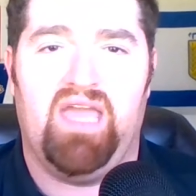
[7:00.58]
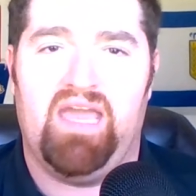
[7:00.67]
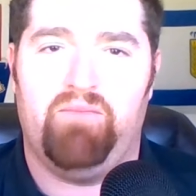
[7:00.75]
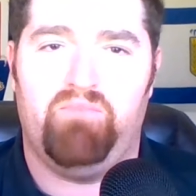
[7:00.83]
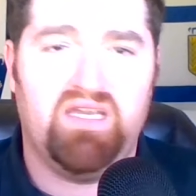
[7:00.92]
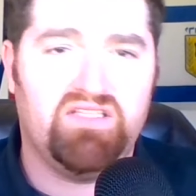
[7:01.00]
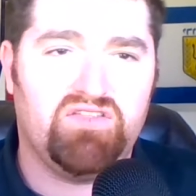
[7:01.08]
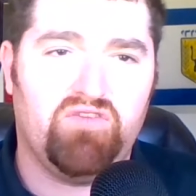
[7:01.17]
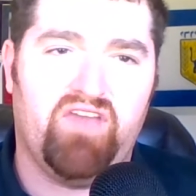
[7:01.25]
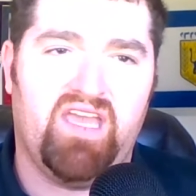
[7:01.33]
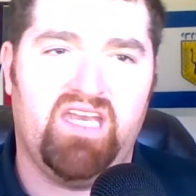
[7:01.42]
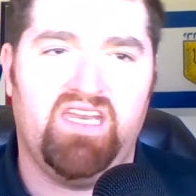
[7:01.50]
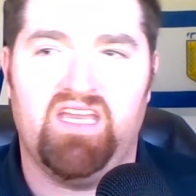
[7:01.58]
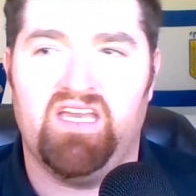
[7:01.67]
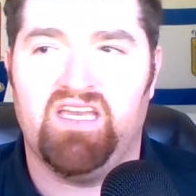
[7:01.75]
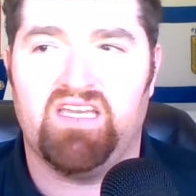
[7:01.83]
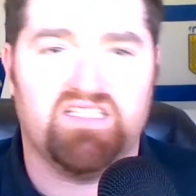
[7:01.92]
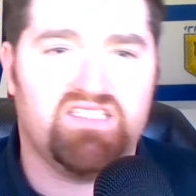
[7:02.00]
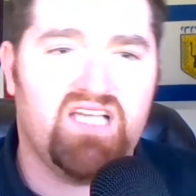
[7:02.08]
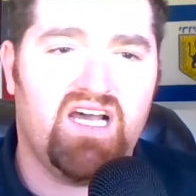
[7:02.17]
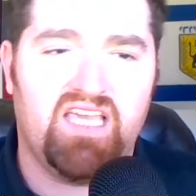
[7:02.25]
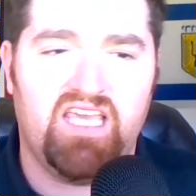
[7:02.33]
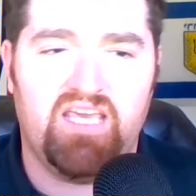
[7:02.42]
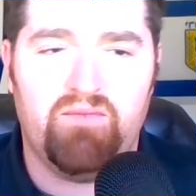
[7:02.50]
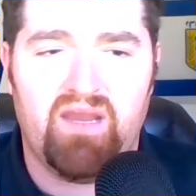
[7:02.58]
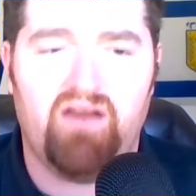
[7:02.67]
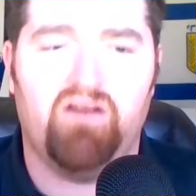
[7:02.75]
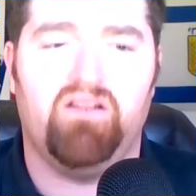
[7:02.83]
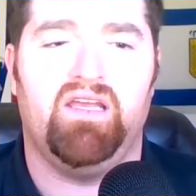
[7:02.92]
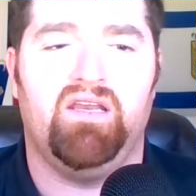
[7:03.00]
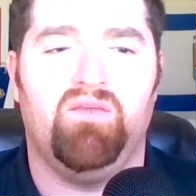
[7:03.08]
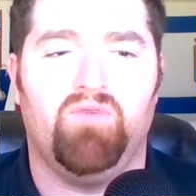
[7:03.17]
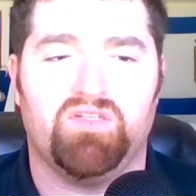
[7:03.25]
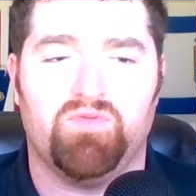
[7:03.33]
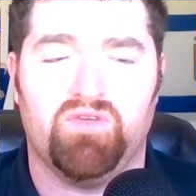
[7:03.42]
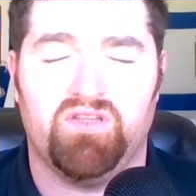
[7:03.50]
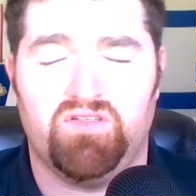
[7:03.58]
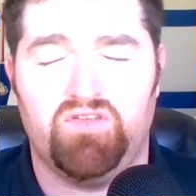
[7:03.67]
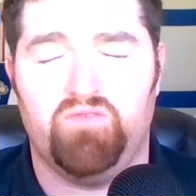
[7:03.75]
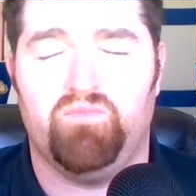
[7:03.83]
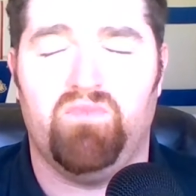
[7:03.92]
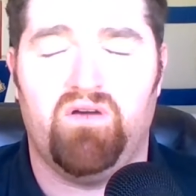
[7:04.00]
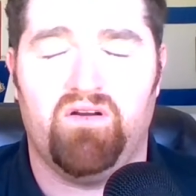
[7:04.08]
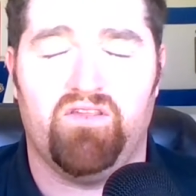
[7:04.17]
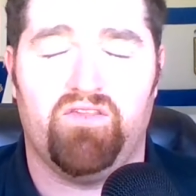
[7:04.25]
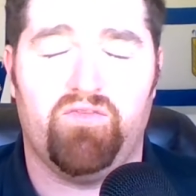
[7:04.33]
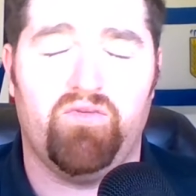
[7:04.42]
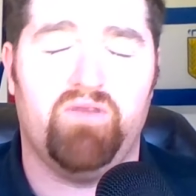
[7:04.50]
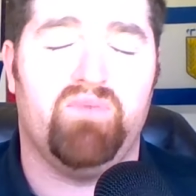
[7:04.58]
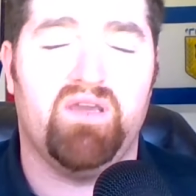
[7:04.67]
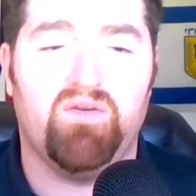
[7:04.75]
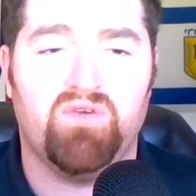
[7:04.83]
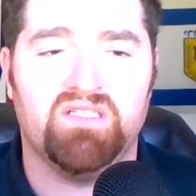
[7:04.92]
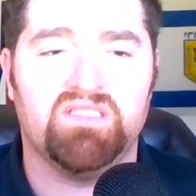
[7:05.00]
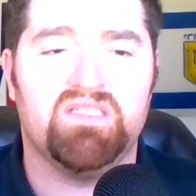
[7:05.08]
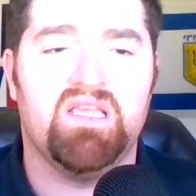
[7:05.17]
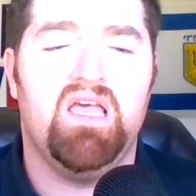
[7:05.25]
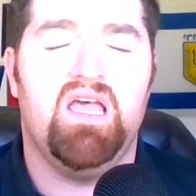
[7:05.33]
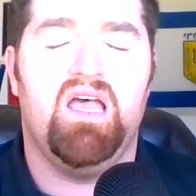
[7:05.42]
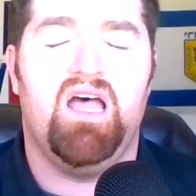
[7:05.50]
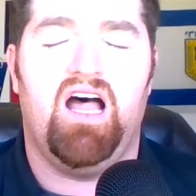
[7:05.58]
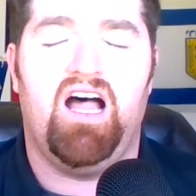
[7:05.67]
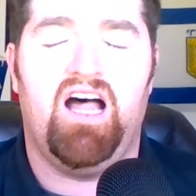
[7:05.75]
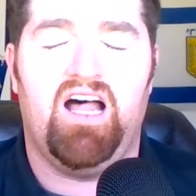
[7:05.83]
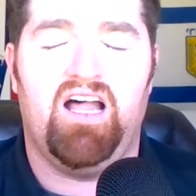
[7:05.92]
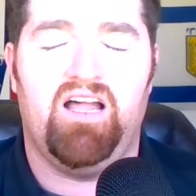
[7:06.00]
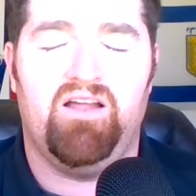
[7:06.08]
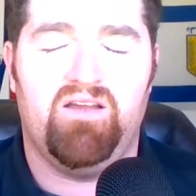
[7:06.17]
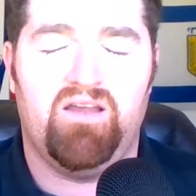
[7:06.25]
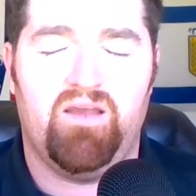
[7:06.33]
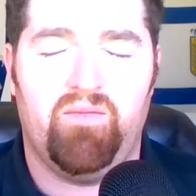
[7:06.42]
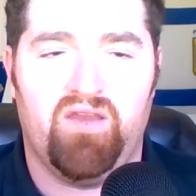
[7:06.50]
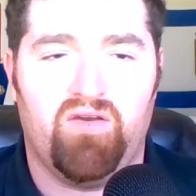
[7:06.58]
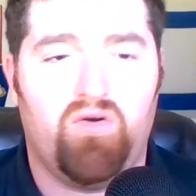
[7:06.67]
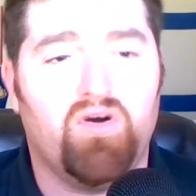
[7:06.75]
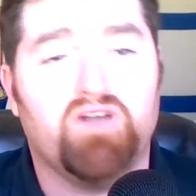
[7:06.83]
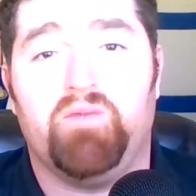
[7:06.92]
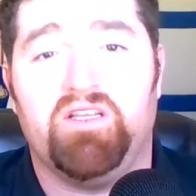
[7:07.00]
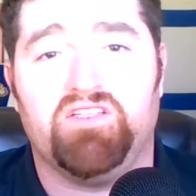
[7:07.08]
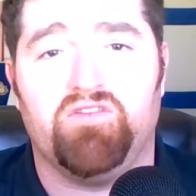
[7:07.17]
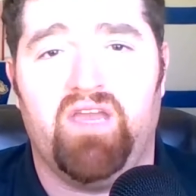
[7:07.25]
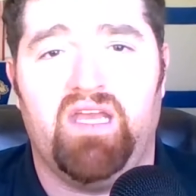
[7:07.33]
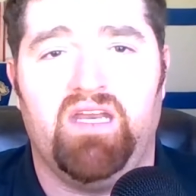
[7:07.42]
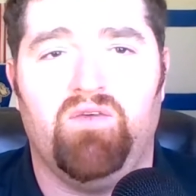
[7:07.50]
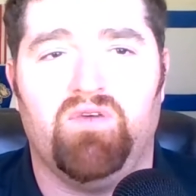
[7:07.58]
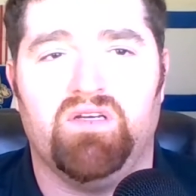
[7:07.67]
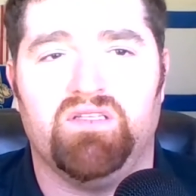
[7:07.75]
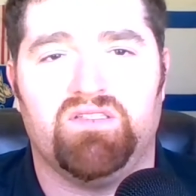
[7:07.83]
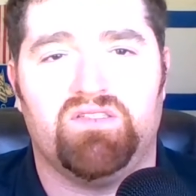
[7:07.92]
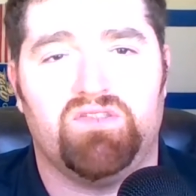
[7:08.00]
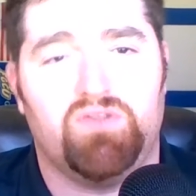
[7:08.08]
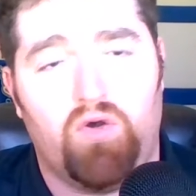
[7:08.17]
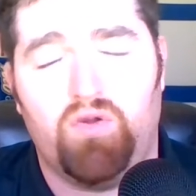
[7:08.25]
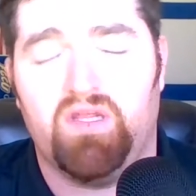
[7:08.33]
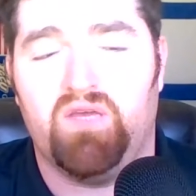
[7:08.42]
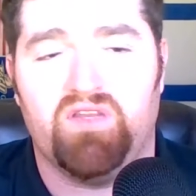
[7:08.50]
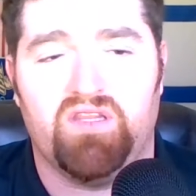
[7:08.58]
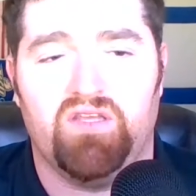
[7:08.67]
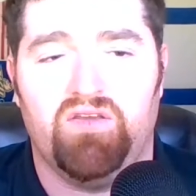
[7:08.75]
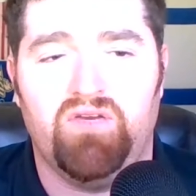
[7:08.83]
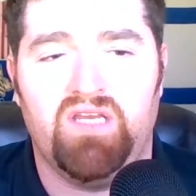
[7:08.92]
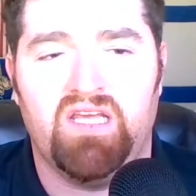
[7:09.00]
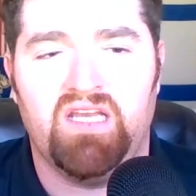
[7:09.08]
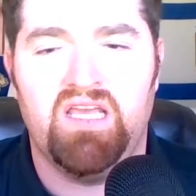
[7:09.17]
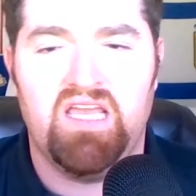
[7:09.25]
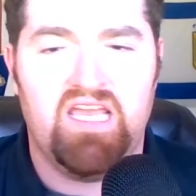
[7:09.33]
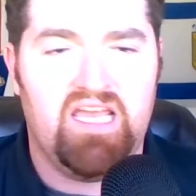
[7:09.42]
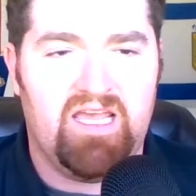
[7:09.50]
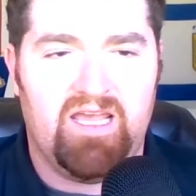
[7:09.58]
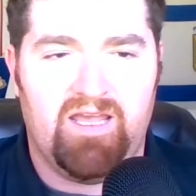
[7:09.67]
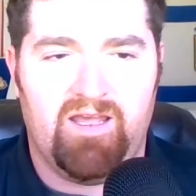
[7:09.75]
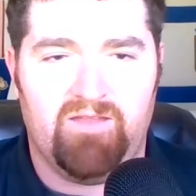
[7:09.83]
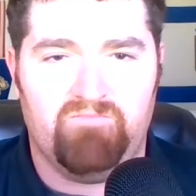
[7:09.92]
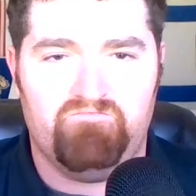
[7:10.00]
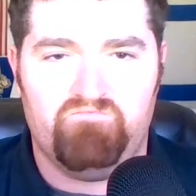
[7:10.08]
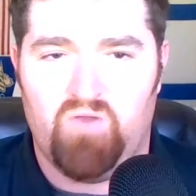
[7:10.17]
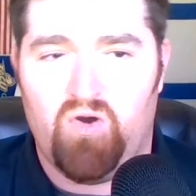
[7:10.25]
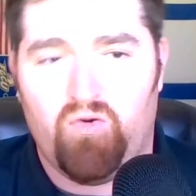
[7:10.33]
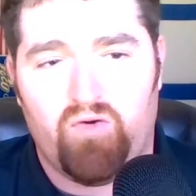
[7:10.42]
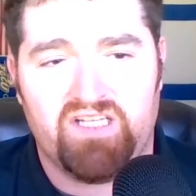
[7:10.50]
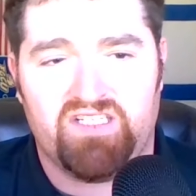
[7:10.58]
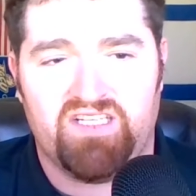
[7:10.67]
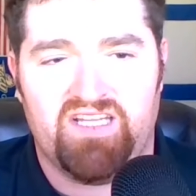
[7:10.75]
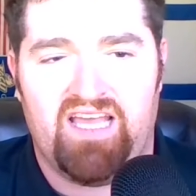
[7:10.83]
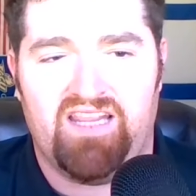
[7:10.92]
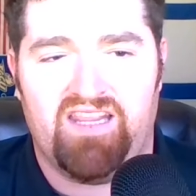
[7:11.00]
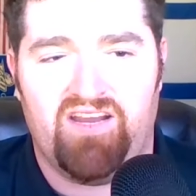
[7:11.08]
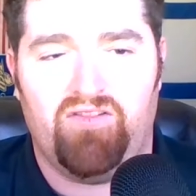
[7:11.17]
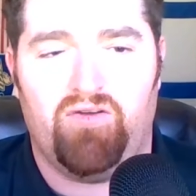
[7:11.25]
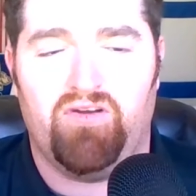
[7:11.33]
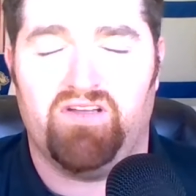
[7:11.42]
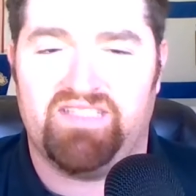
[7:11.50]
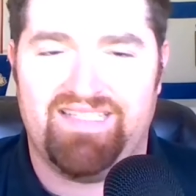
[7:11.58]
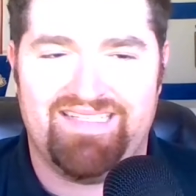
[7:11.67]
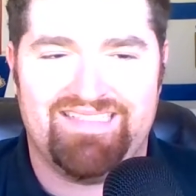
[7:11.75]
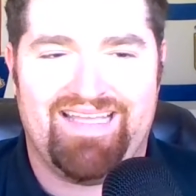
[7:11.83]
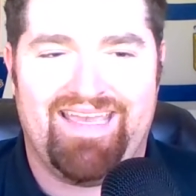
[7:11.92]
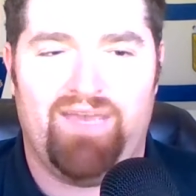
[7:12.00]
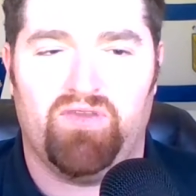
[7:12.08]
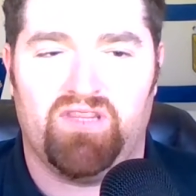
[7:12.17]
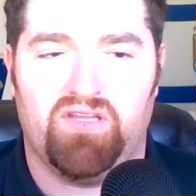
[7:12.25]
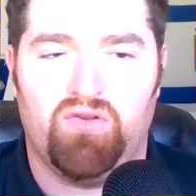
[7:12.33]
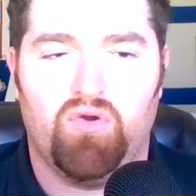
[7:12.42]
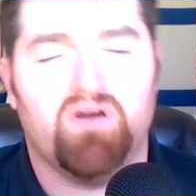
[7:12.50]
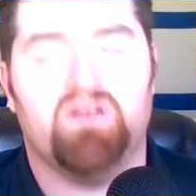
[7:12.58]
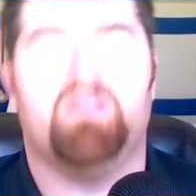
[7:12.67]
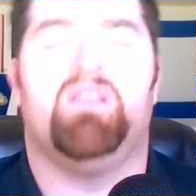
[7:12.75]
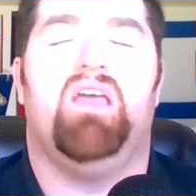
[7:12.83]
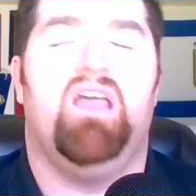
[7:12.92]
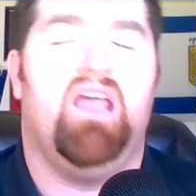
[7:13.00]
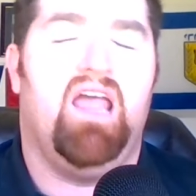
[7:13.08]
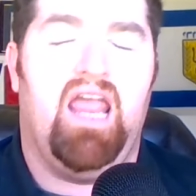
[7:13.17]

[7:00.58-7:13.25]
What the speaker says: You have Pennsylvania, Kentucky, Maryland, which were the three big ones. Of course, Pennsylvania was slowly with the Union. No question that their loyalties lay with the North.